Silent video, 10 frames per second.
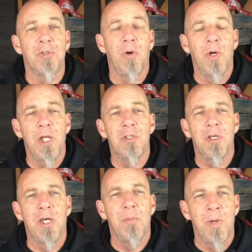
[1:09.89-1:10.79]
So it is
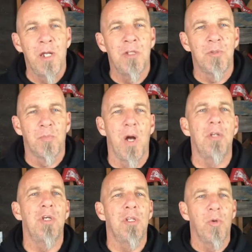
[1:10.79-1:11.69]
a
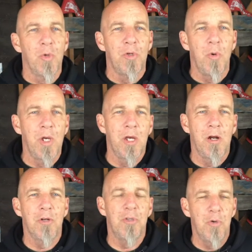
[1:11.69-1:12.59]
project that we're doing
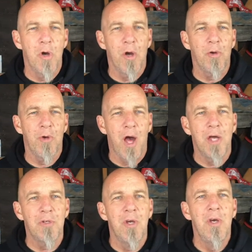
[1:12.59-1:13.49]
in our two-car
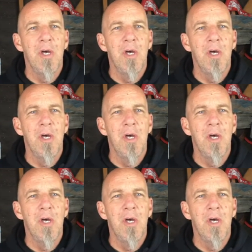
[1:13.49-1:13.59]
garage,